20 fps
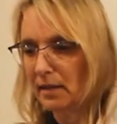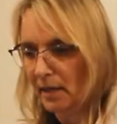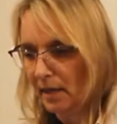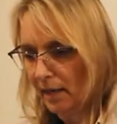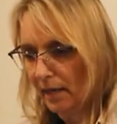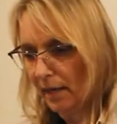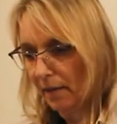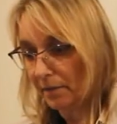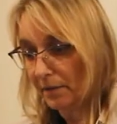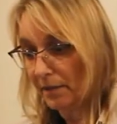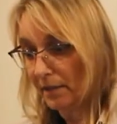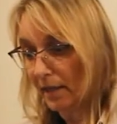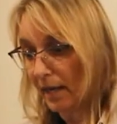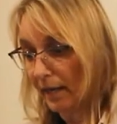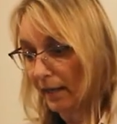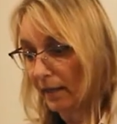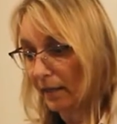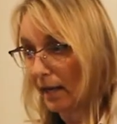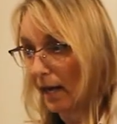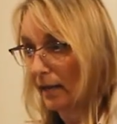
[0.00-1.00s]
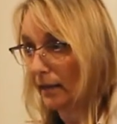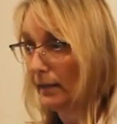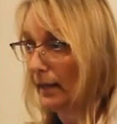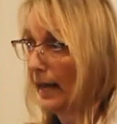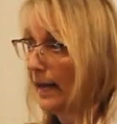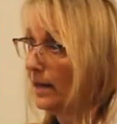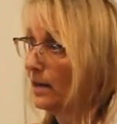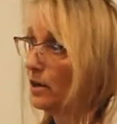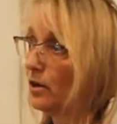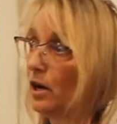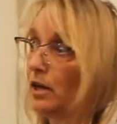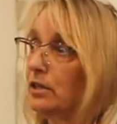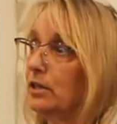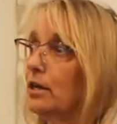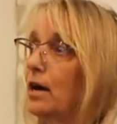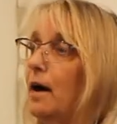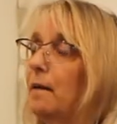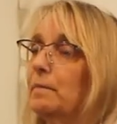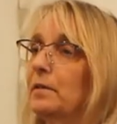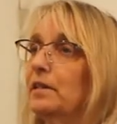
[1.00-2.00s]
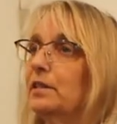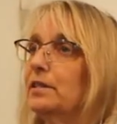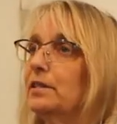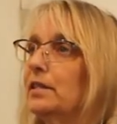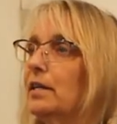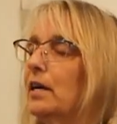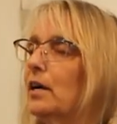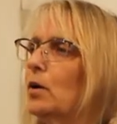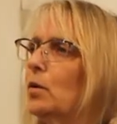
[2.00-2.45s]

And I was like, I laid it on top of the sail